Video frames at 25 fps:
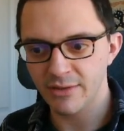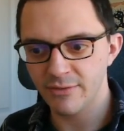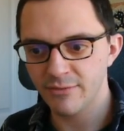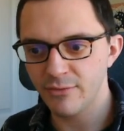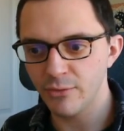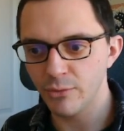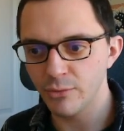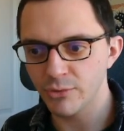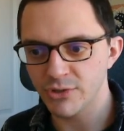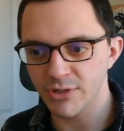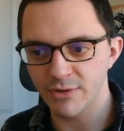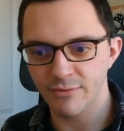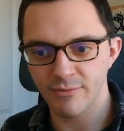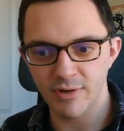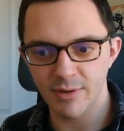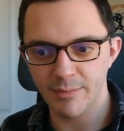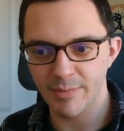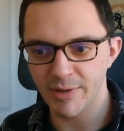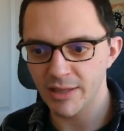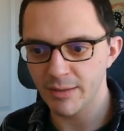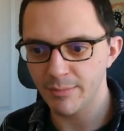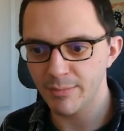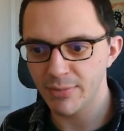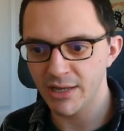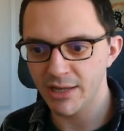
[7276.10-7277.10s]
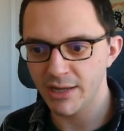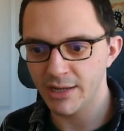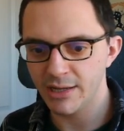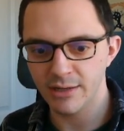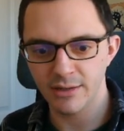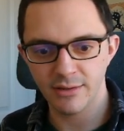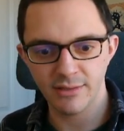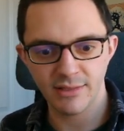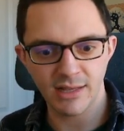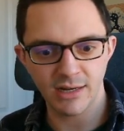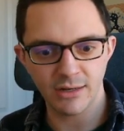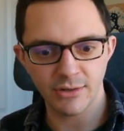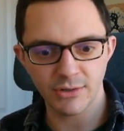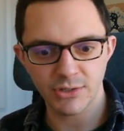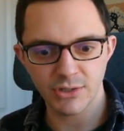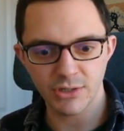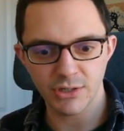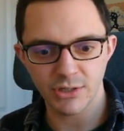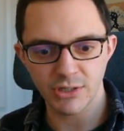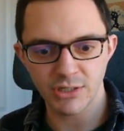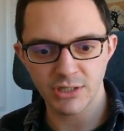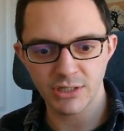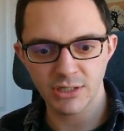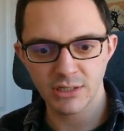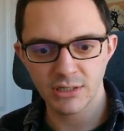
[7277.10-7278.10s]
Also flipping the plane. That looks
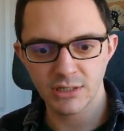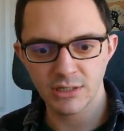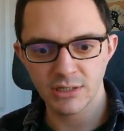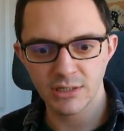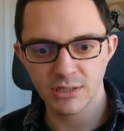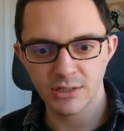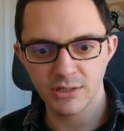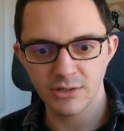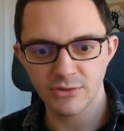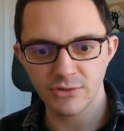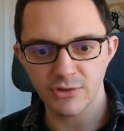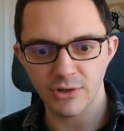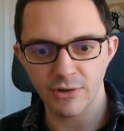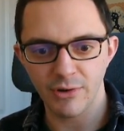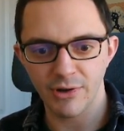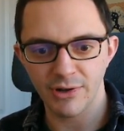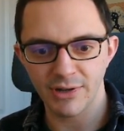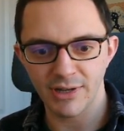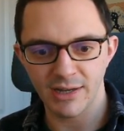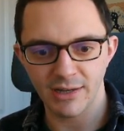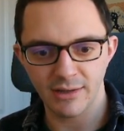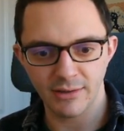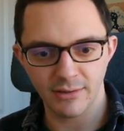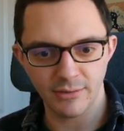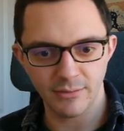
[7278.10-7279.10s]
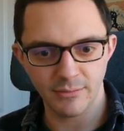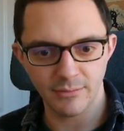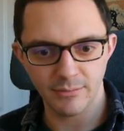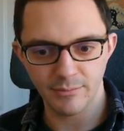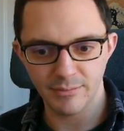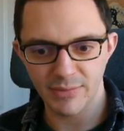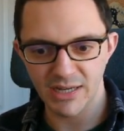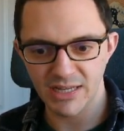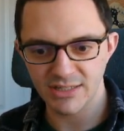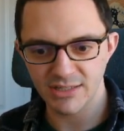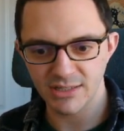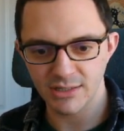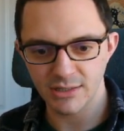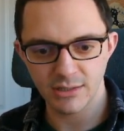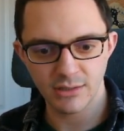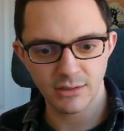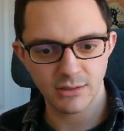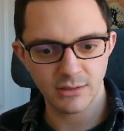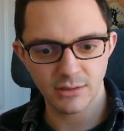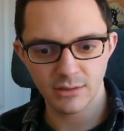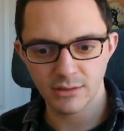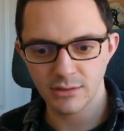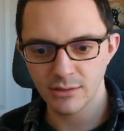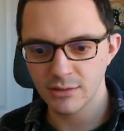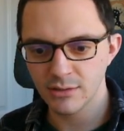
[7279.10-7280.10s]
good. So, okay, better.
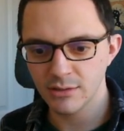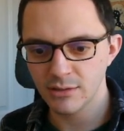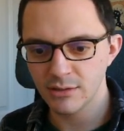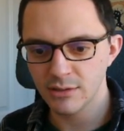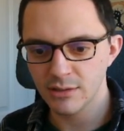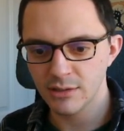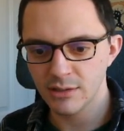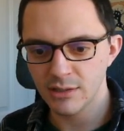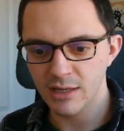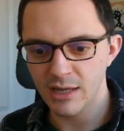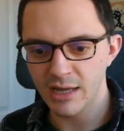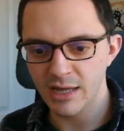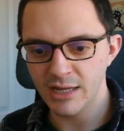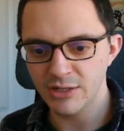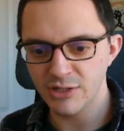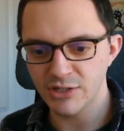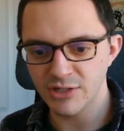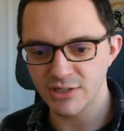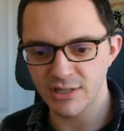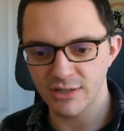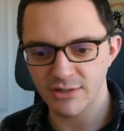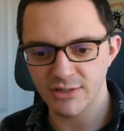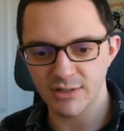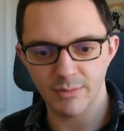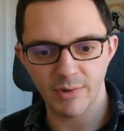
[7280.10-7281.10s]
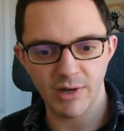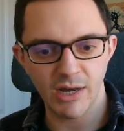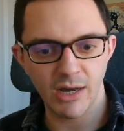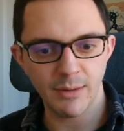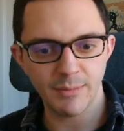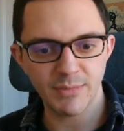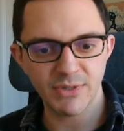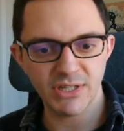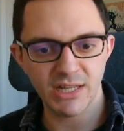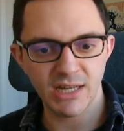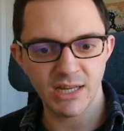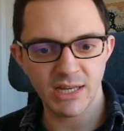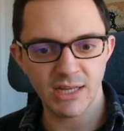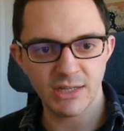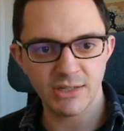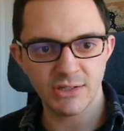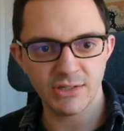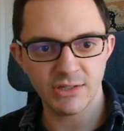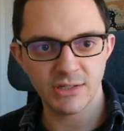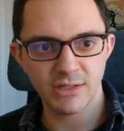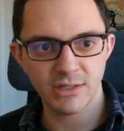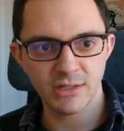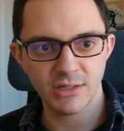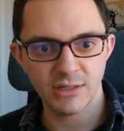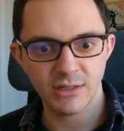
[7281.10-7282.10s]
H is now somewhere
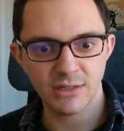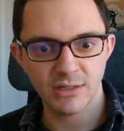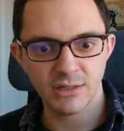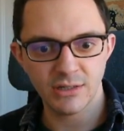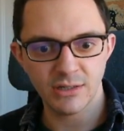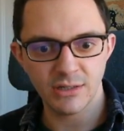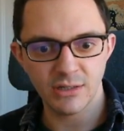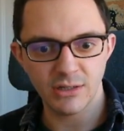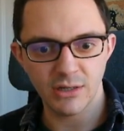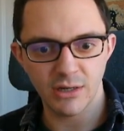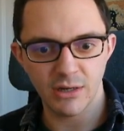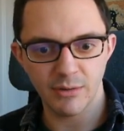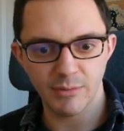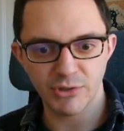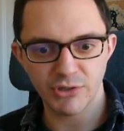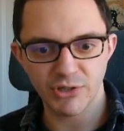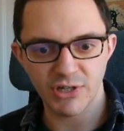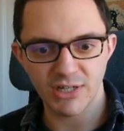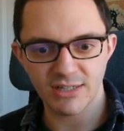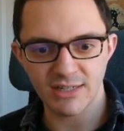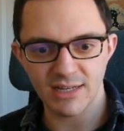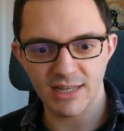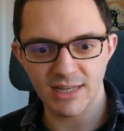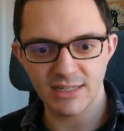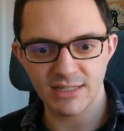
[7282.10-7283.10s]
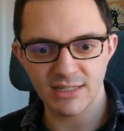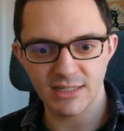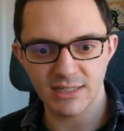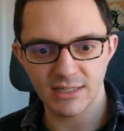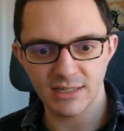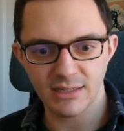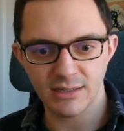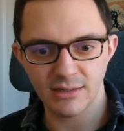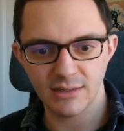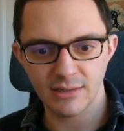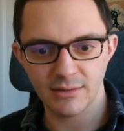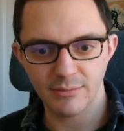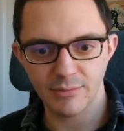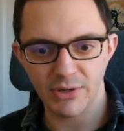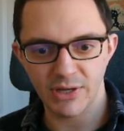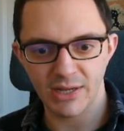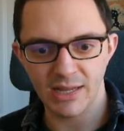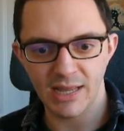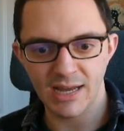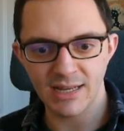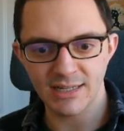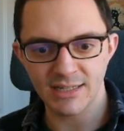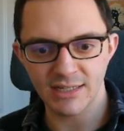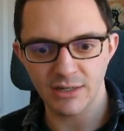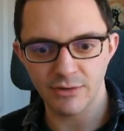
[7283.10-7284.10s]
upstairs. We're translating by
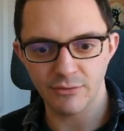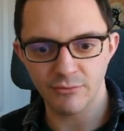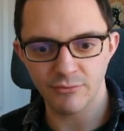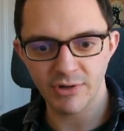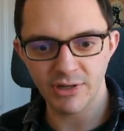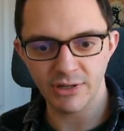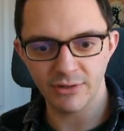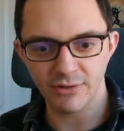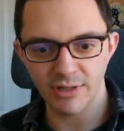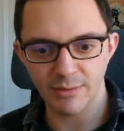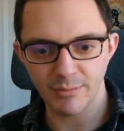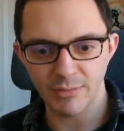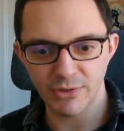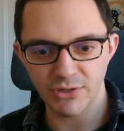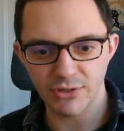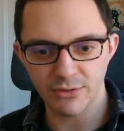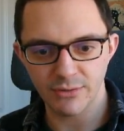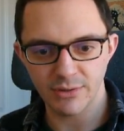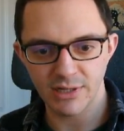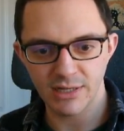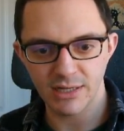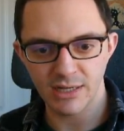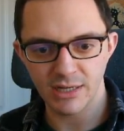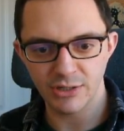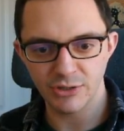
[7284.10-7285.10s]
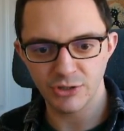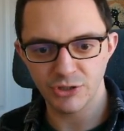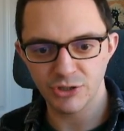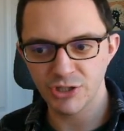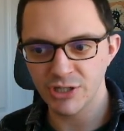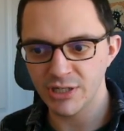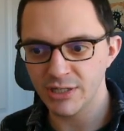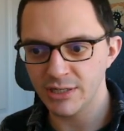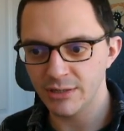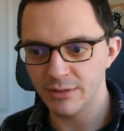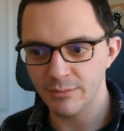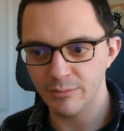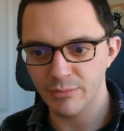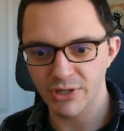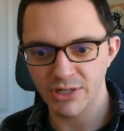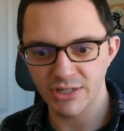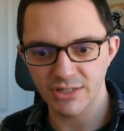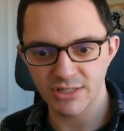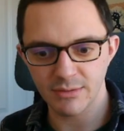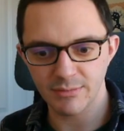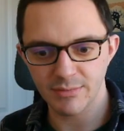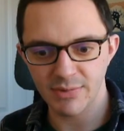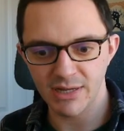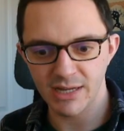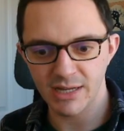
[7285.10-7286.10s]
adding a real number to it, and G brings
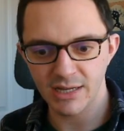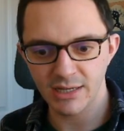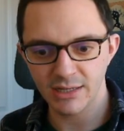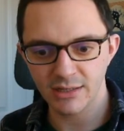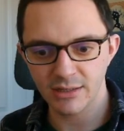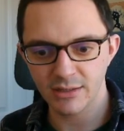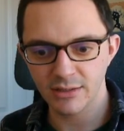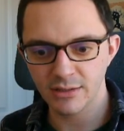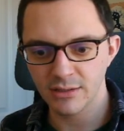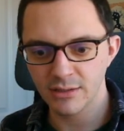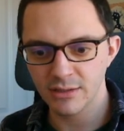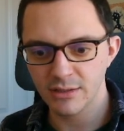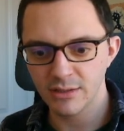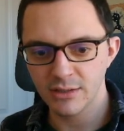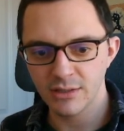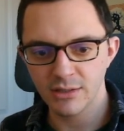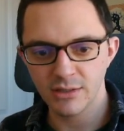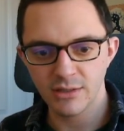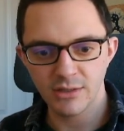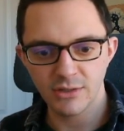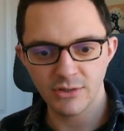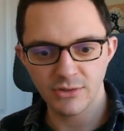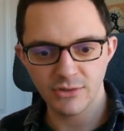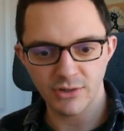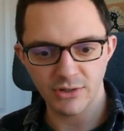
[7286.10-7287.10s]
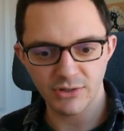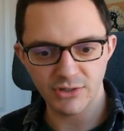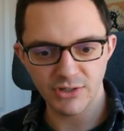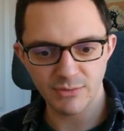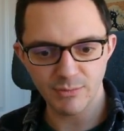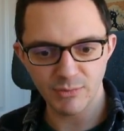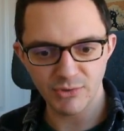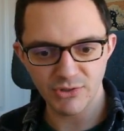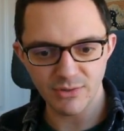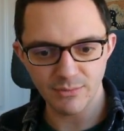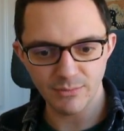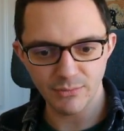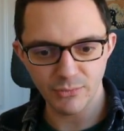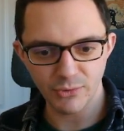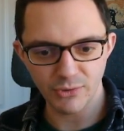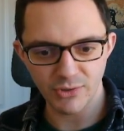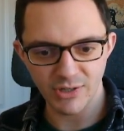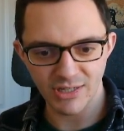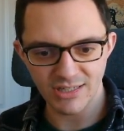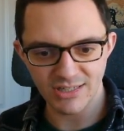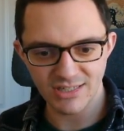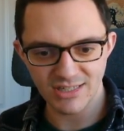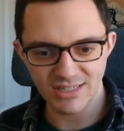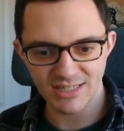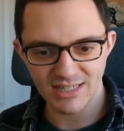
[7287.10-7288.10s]
it back. So I just want some more
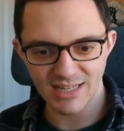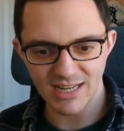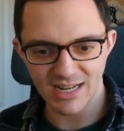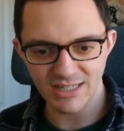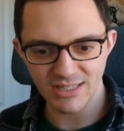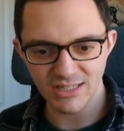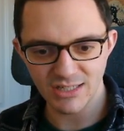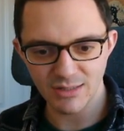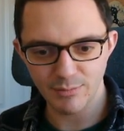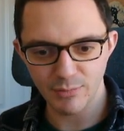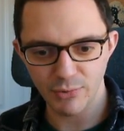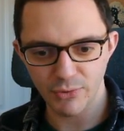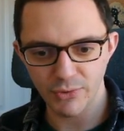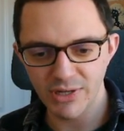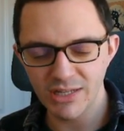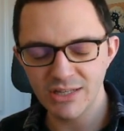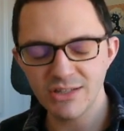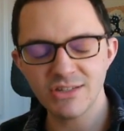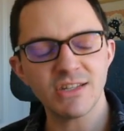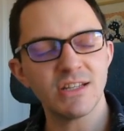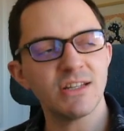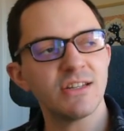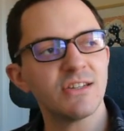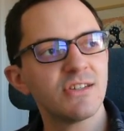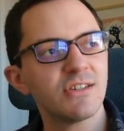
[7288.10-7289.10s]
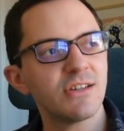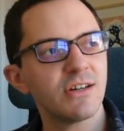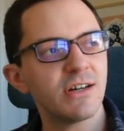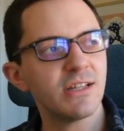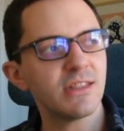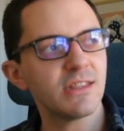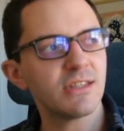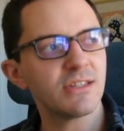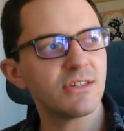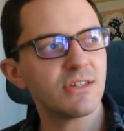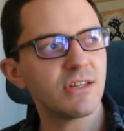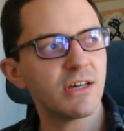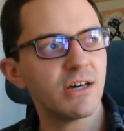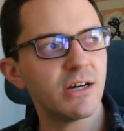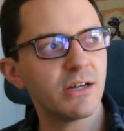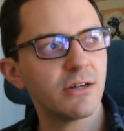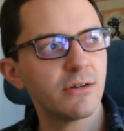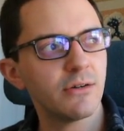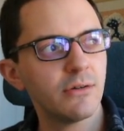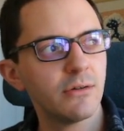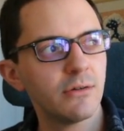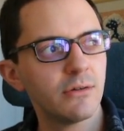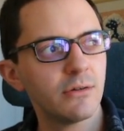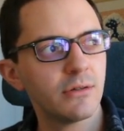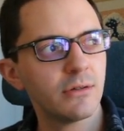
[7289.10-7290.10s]
like scattered points inside the
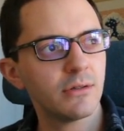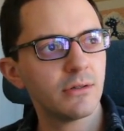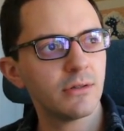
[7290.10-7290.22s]
circle.